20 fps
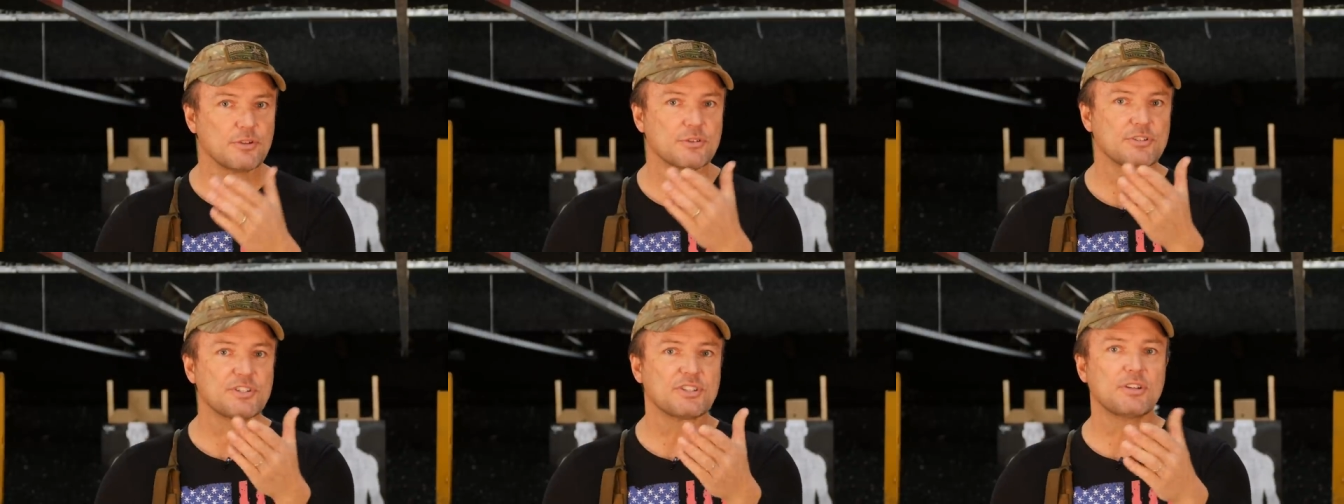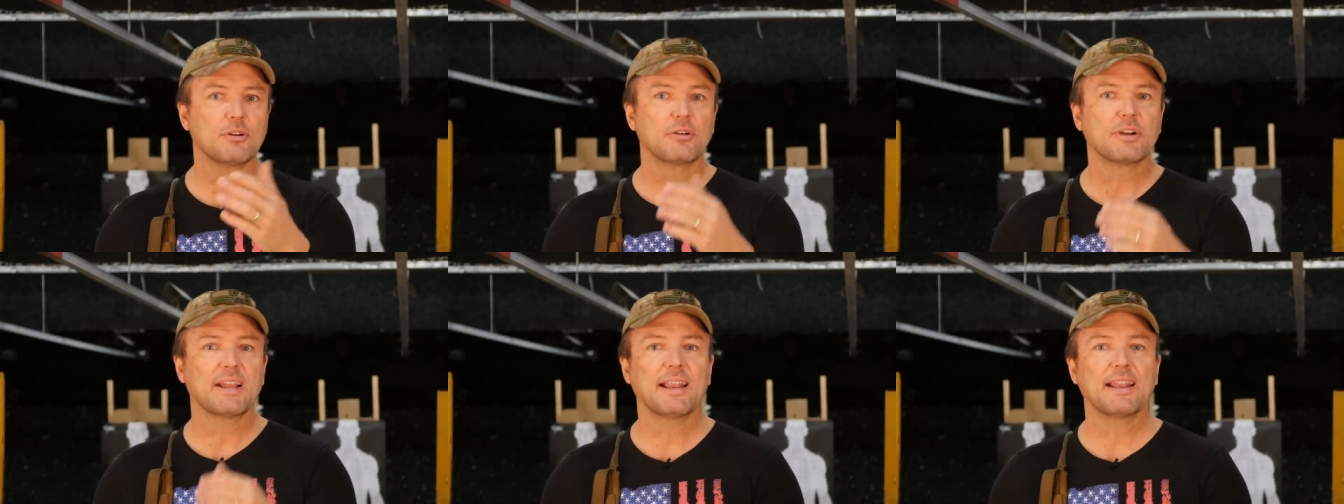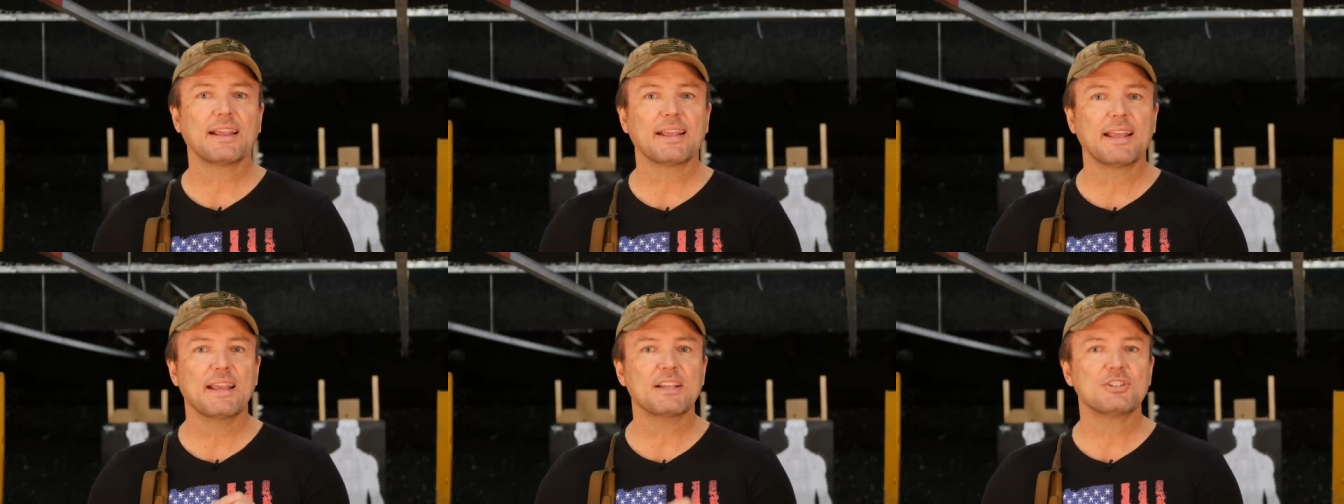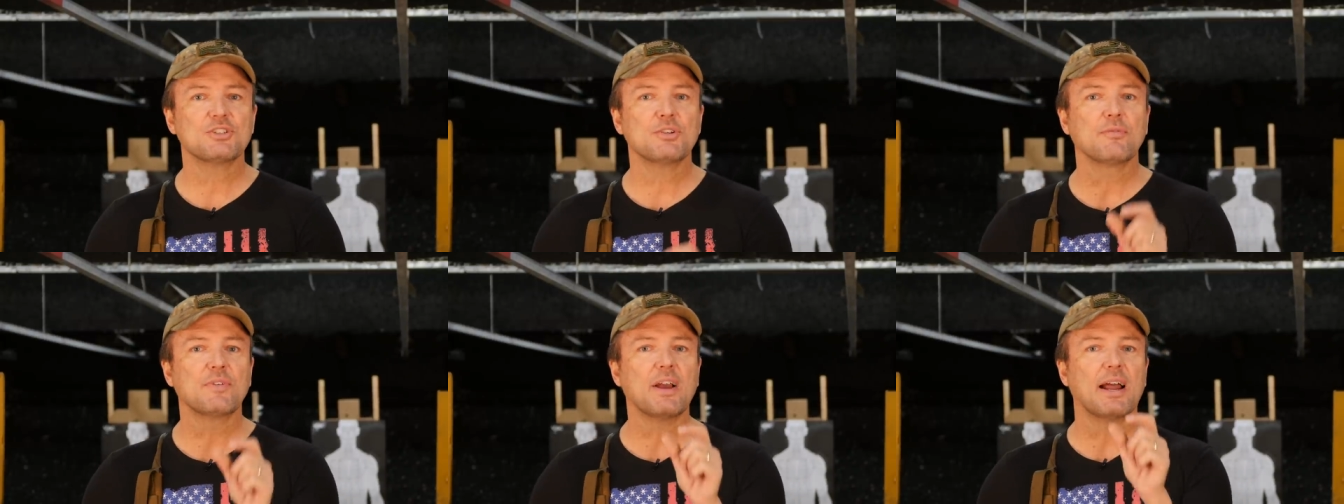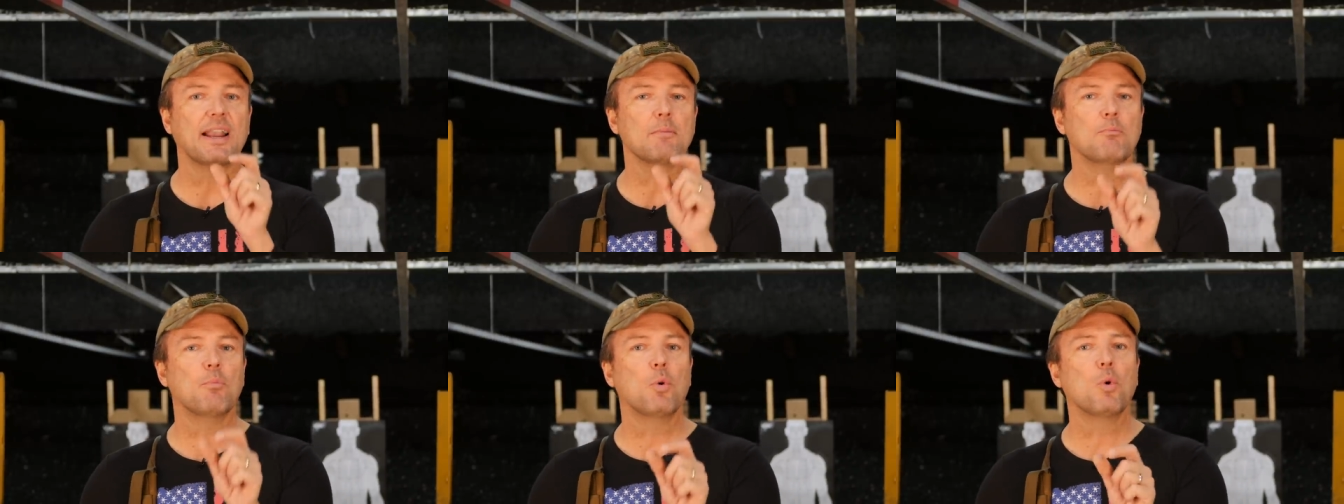You're still getting hits. You've
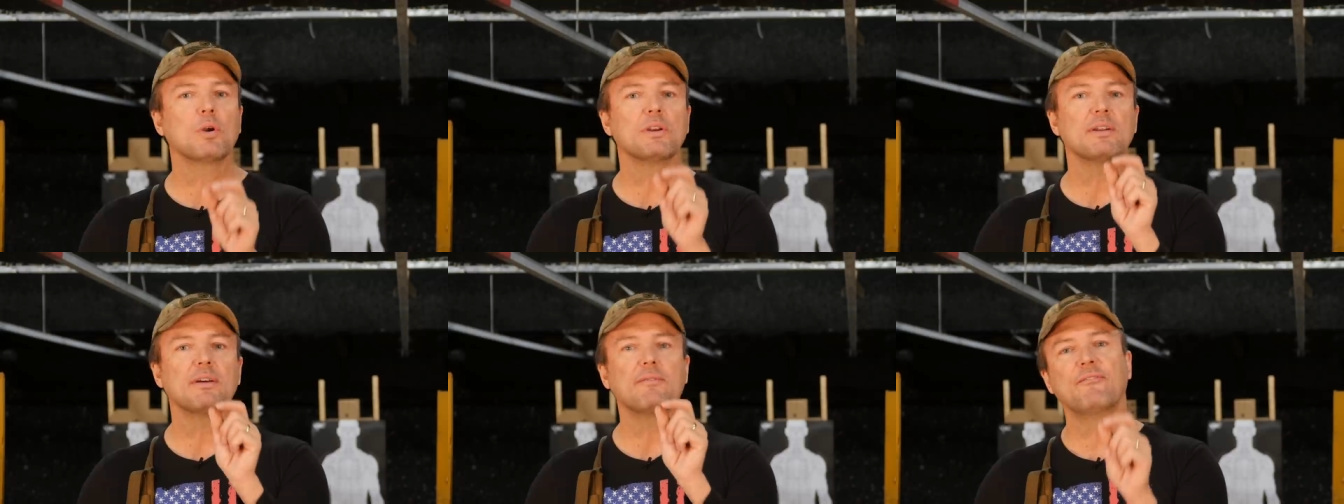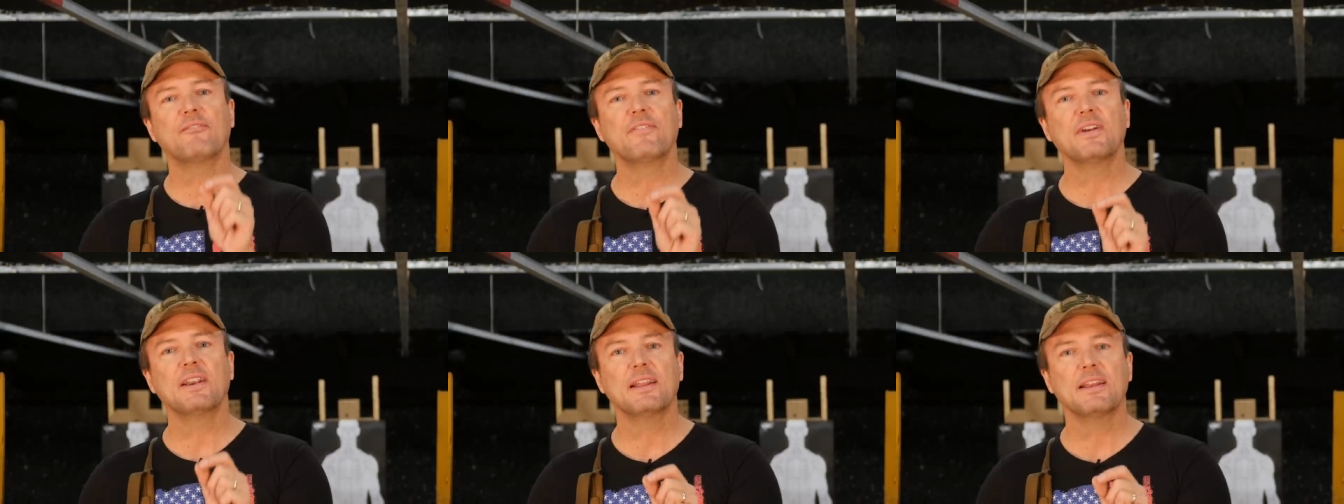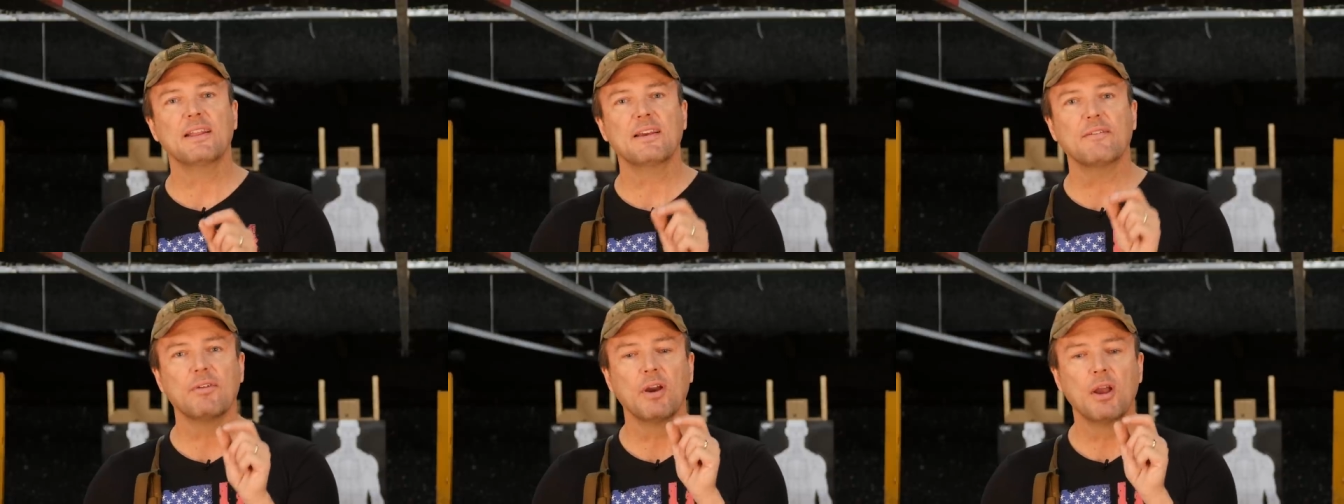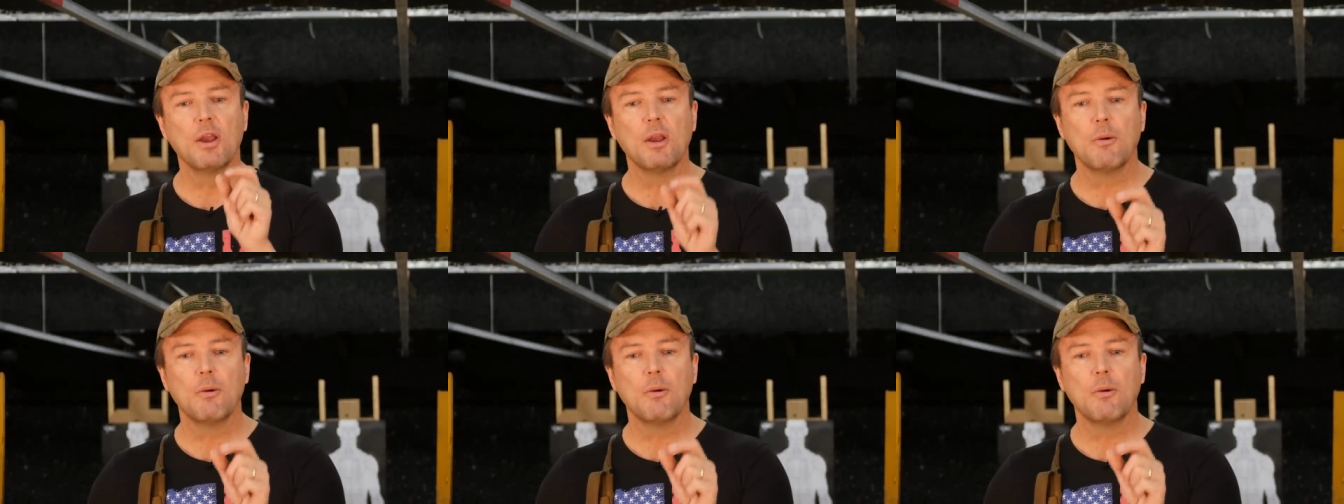got a more definitive